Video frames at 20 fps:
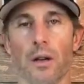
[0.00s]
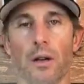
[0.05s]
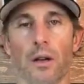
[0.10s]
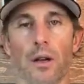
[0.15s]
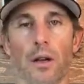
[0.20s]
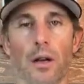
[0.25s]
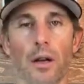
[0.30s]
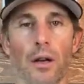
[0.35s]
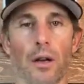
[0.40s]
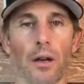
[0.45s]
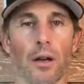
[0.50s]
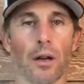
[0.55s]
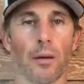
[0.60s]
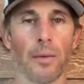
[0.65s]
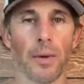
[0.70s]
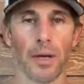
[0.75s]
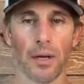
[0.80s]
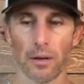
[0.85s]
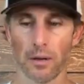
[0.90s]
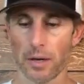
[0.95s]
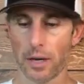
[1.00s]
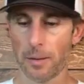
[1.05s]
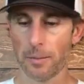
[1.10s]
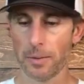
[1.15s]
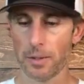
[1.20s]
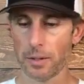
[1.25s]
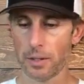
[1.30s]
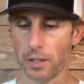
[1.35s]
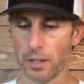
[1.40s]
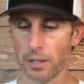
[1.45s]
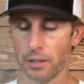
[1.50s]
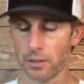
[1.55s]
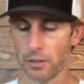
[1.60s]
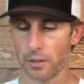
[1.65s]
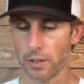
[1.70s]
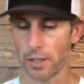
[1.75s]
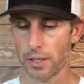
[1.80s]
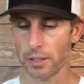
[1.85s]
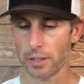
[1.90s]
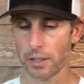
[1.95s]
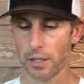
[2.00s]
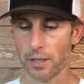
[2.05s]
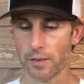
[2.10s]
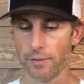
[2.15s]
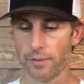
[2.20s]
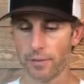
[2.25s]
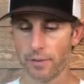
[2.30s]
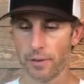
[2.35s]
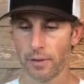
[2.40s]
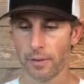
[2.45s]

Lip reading: Coming in and grabbing links to all that stuff.